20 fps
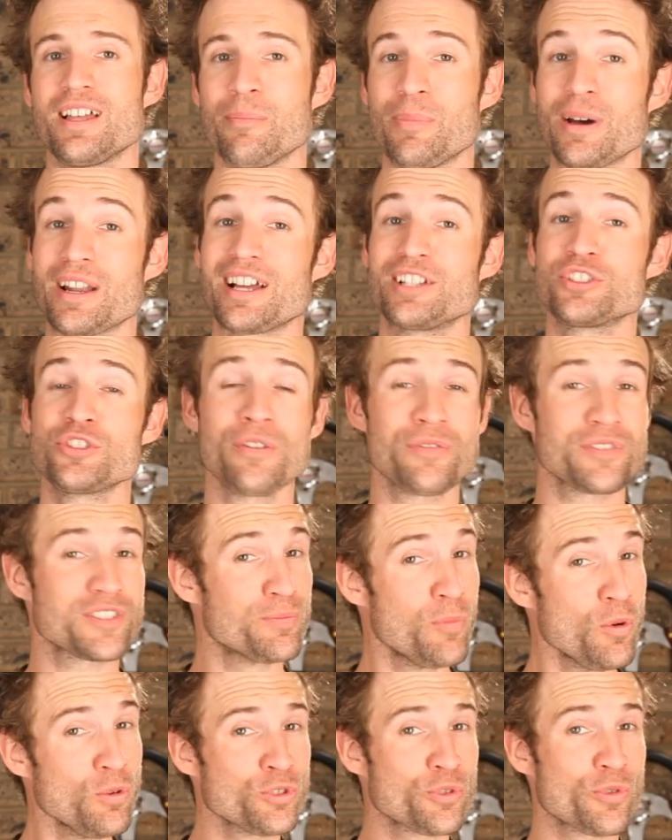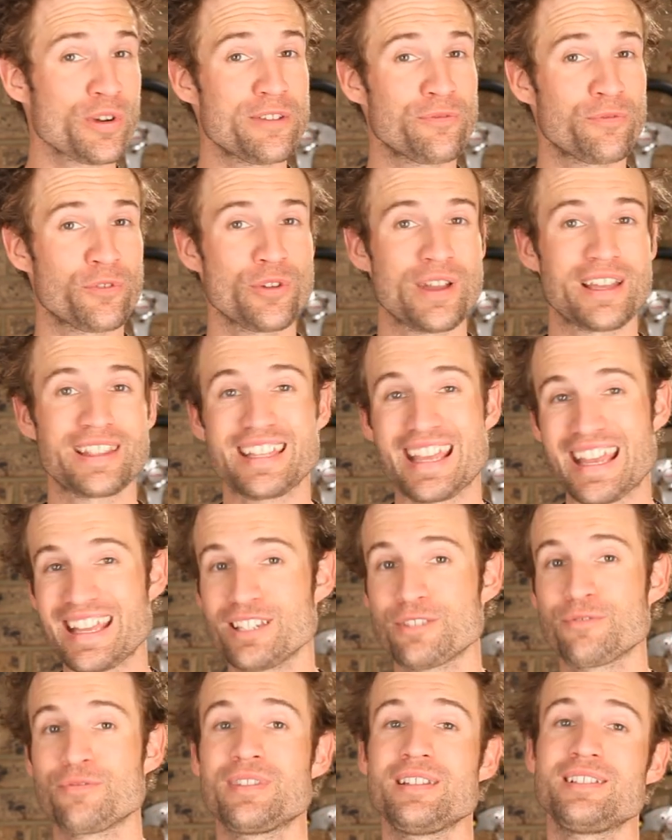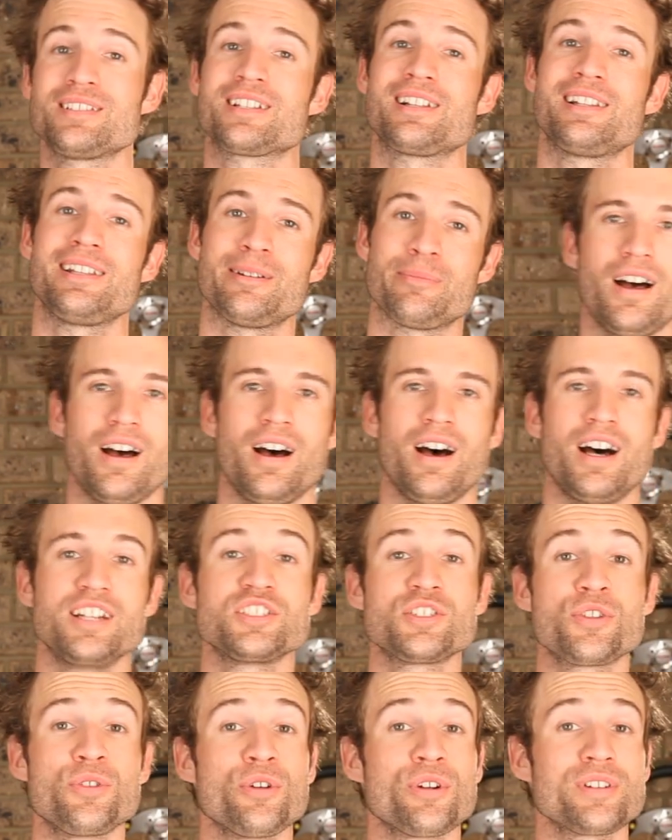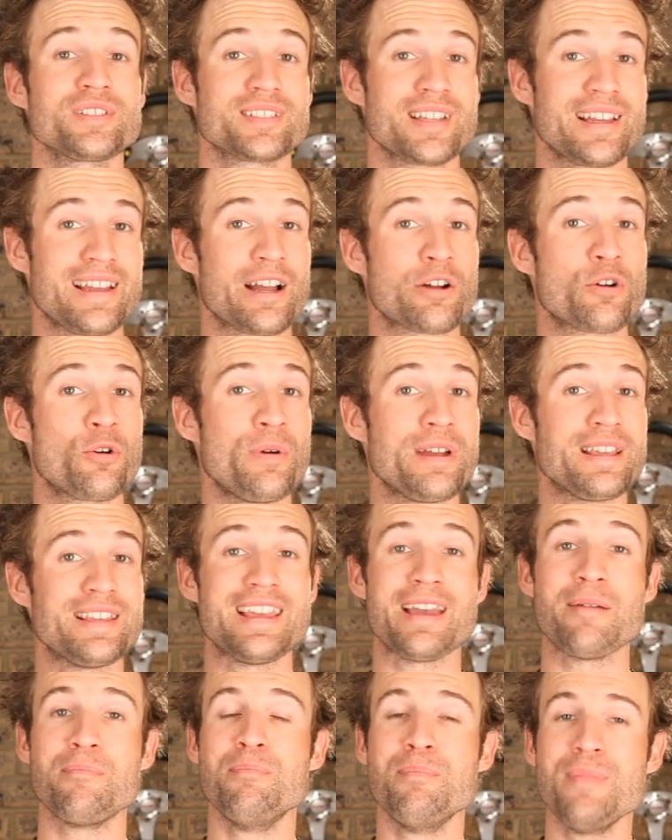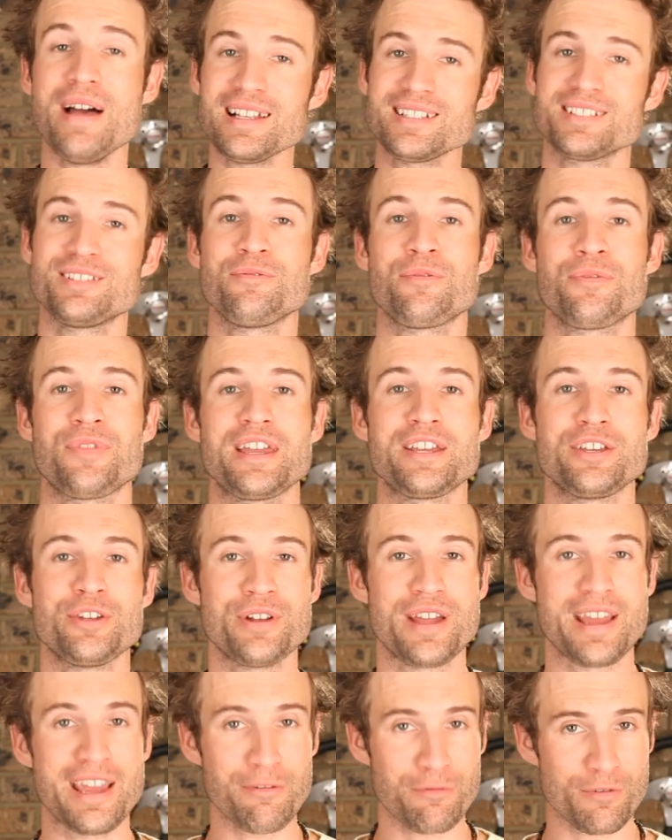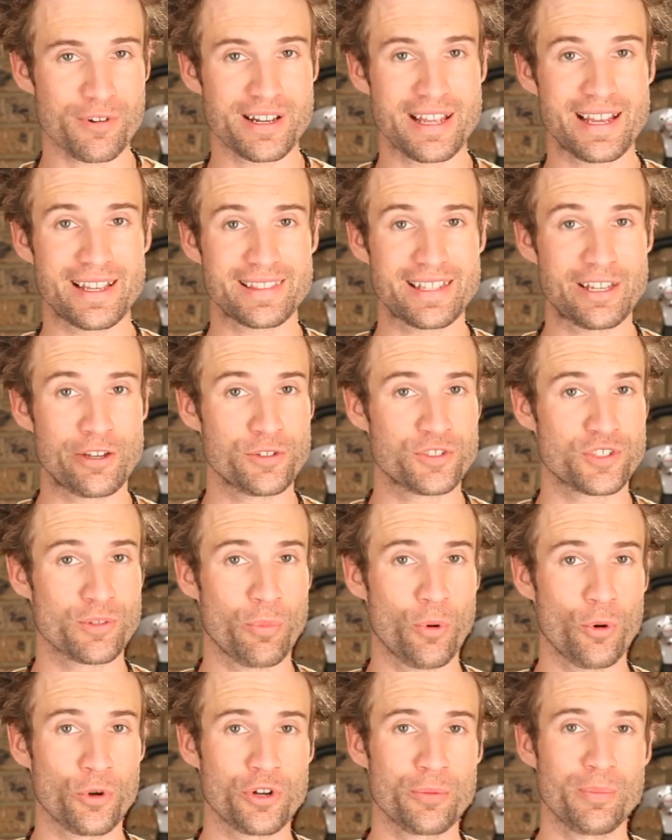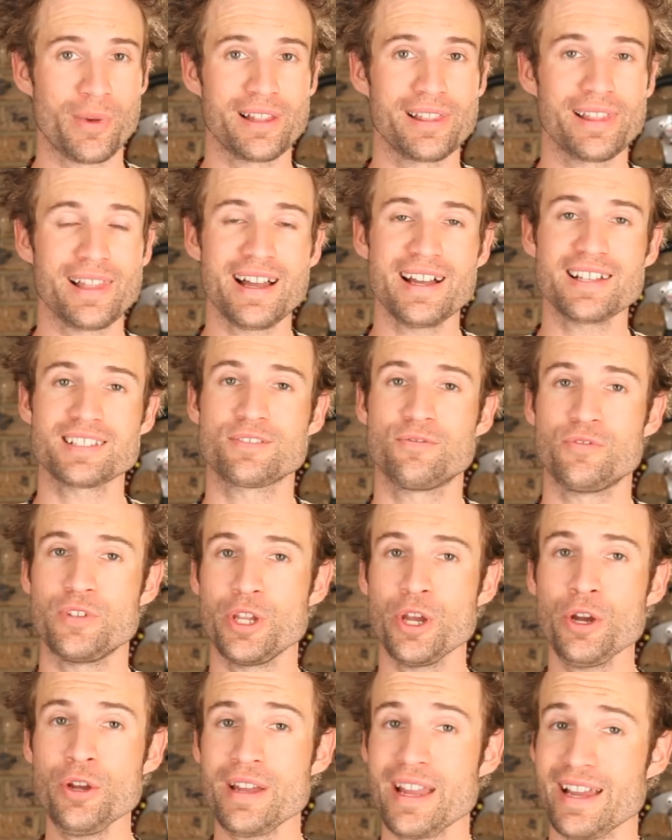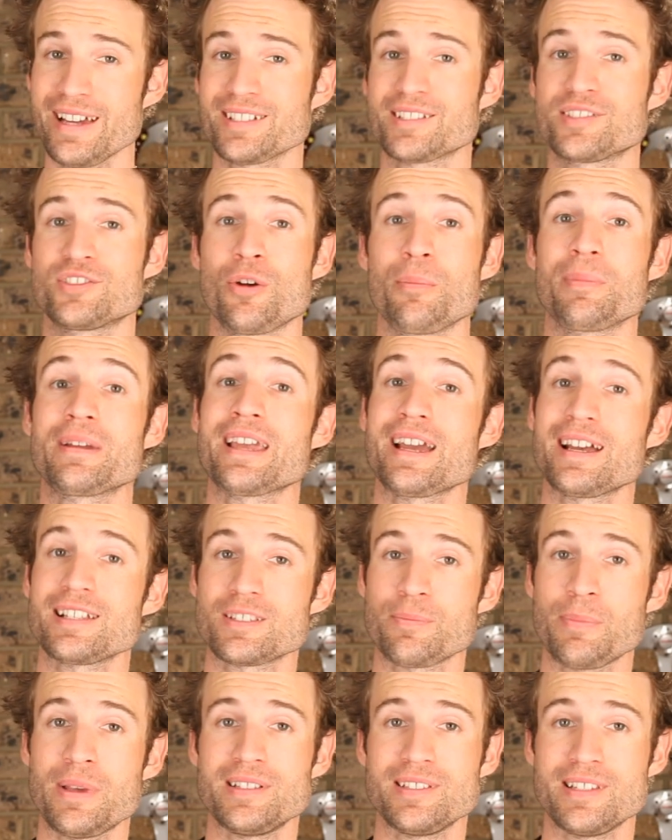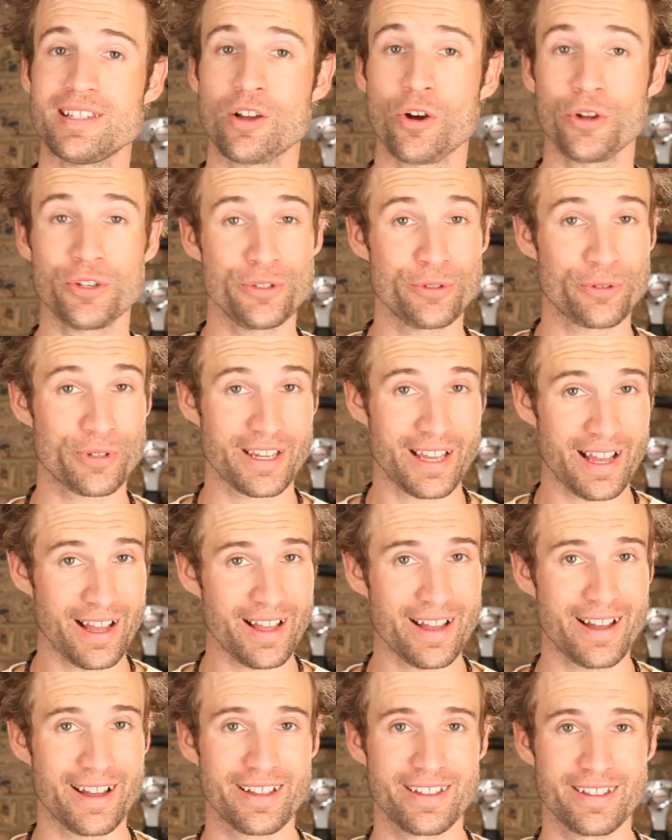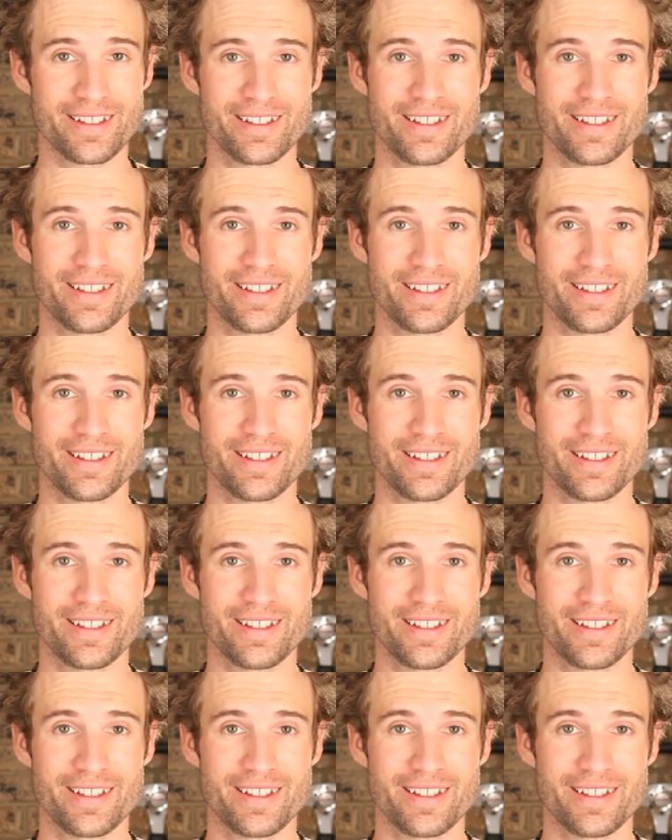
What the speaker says: But I do have a small treat for you at the end of this clip. I just thought I'd say a quick yet massive thank you to everyone out there who supported my last video, How to Stop Cats Pissing on Your Car.